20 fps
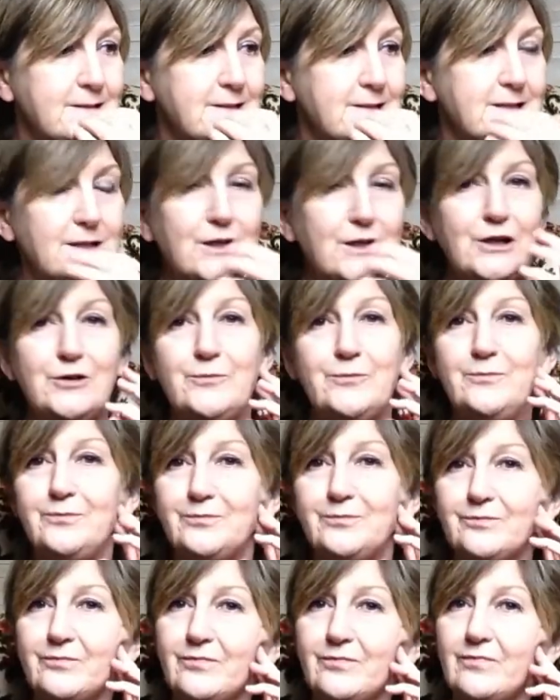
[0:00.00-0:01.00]
So
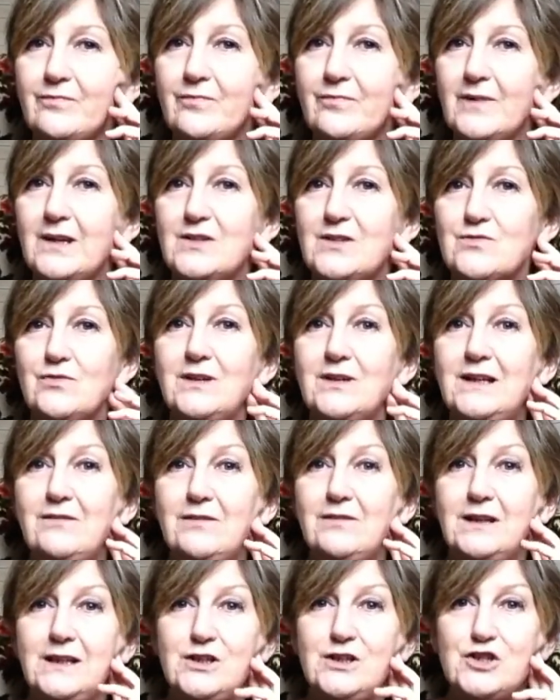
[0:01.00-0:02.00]
it's really,
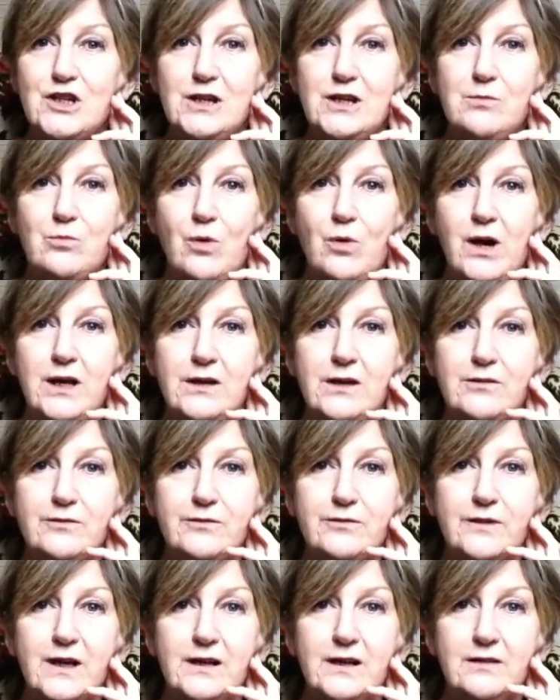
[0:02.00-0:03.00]
really cheap way
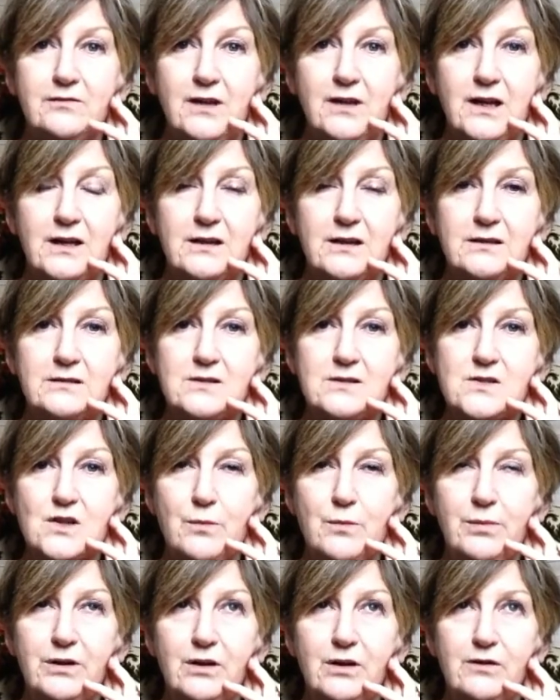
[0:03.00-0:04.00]
of kind of like
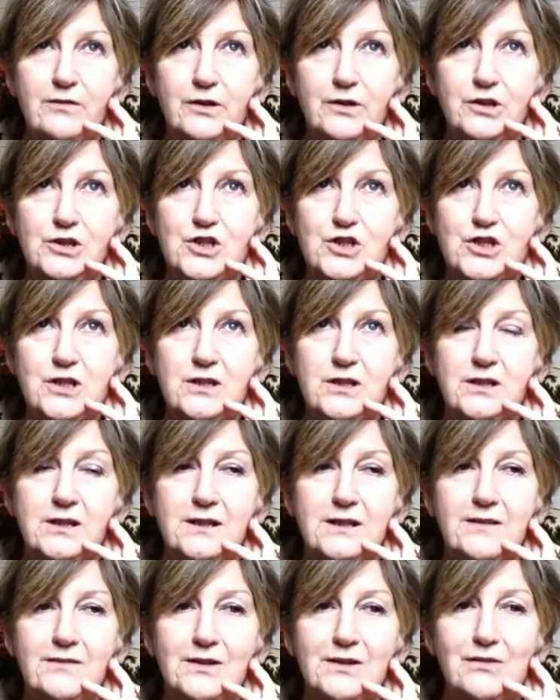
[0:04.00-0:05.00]
stopping off on your journey
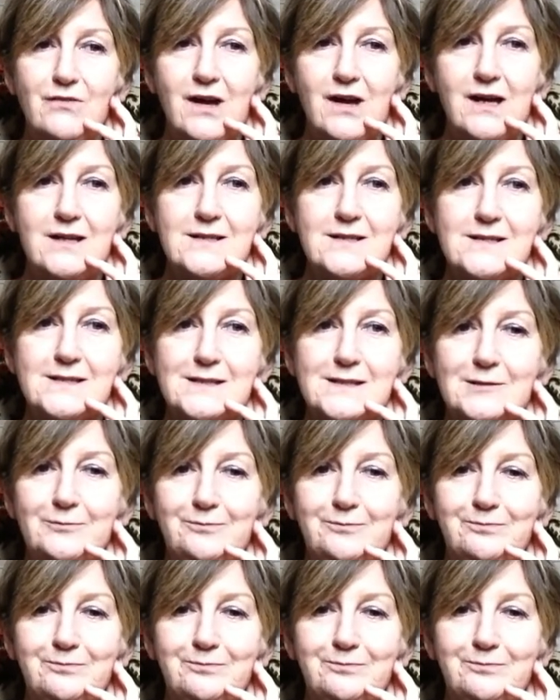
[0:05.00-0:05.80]
and having a rest.